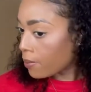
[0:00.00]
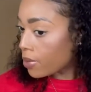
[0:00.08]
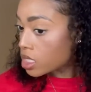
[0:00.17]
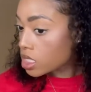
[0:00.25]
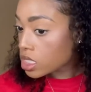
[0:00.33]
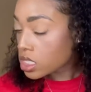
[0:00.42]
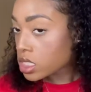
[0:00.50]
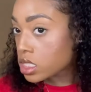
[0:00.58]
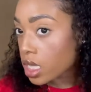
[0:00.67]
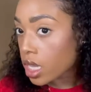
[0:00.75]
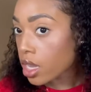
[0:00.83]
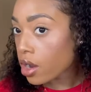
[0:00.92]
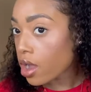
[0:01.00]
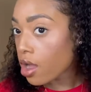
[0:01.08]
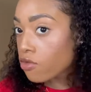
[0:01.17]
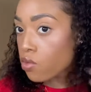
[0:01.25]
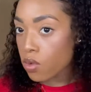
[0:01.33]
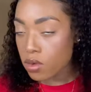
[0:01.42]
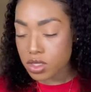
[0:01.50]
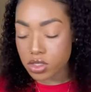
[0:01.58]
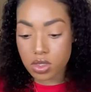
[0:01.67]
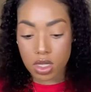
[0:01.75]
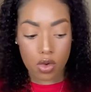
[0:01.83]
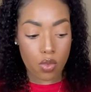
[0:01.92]
But this is the hair. I've, you
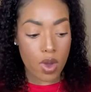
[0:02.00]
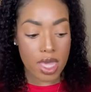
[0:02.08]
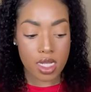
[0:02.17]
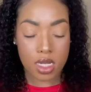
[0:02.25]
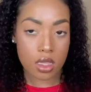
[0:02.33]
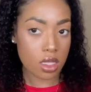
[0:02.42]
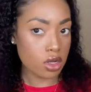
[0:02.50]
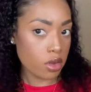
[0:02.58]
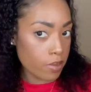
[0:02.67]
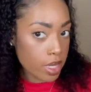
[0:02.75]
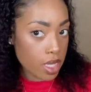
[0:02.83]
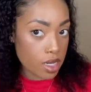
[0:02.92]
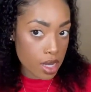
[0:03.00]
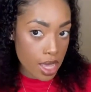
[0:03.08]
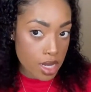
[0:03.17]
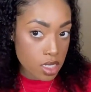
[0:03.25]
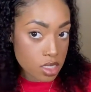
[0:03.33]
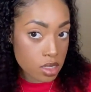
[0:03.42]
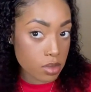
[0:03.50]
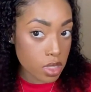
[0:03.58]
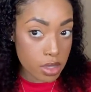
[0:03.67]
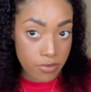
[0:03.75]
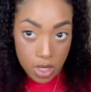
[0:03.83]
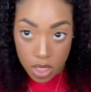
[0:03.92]
know, wet it a little bit and added some
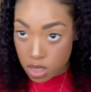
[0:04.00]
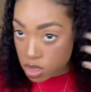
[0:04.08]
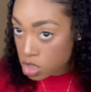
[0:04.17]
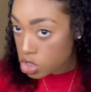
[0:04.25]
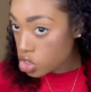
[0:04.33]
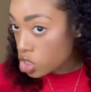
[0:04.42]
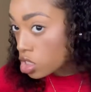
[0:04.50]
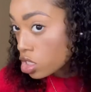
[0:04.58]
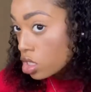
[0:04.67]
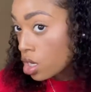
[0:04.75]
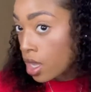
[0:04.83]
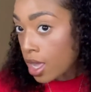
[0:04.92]
leave-in conditioner.